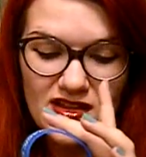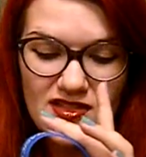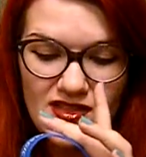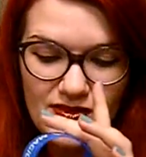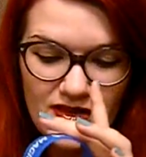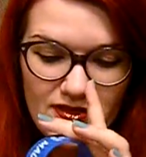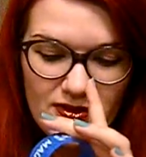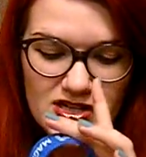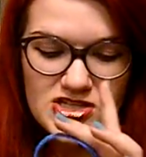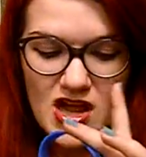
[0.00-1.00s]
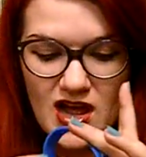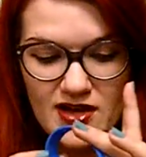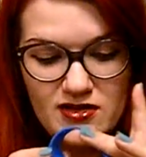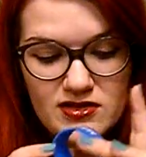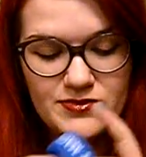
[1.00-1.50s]
It's definitely for a
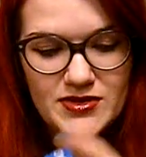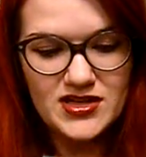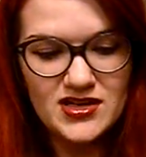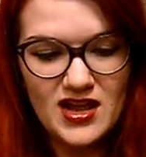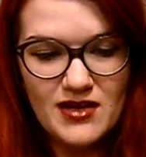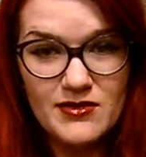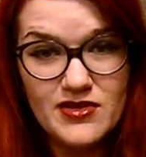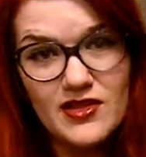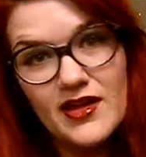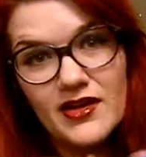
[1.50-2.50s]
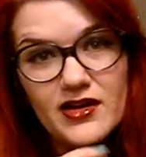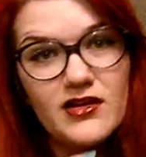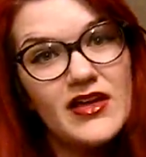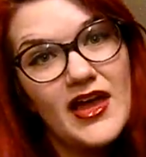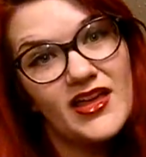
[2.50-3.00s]
child, but I was like, oh
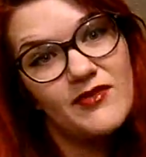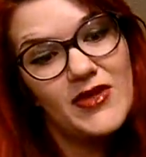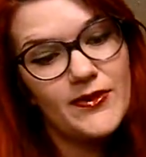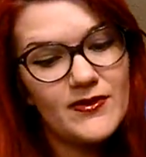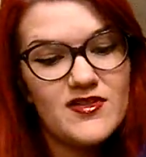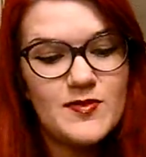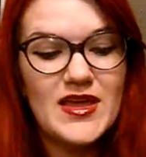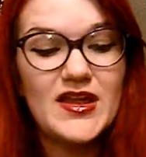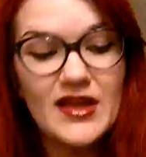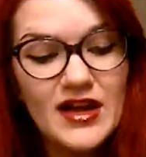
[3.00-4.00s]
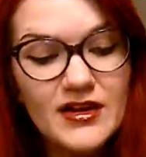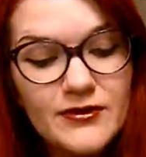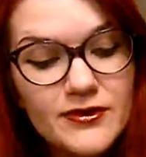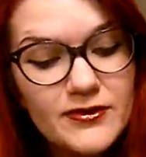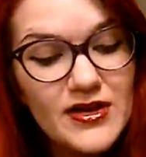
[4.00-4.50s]
yeah, give me the wristband. I got it
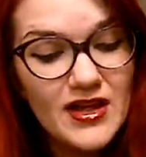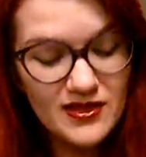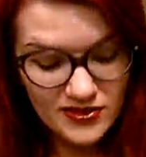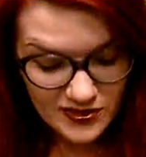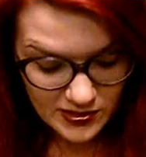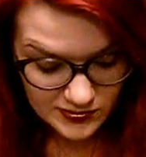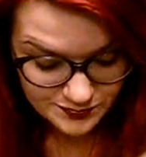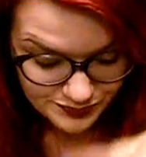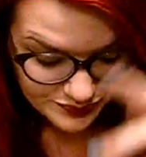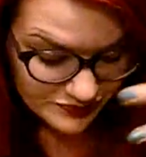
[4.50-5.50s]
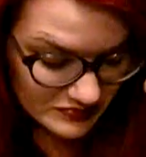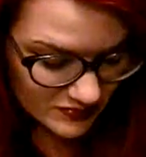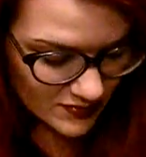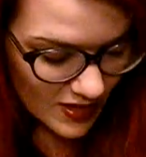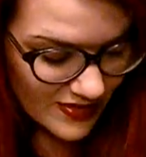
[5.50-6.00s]
for free, so
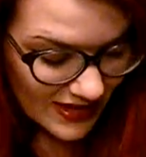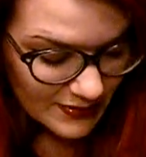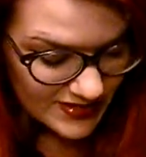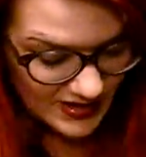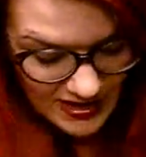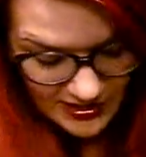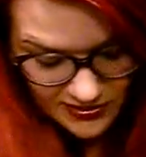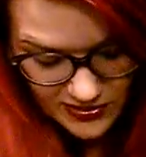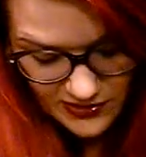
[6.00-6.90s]
that was nice.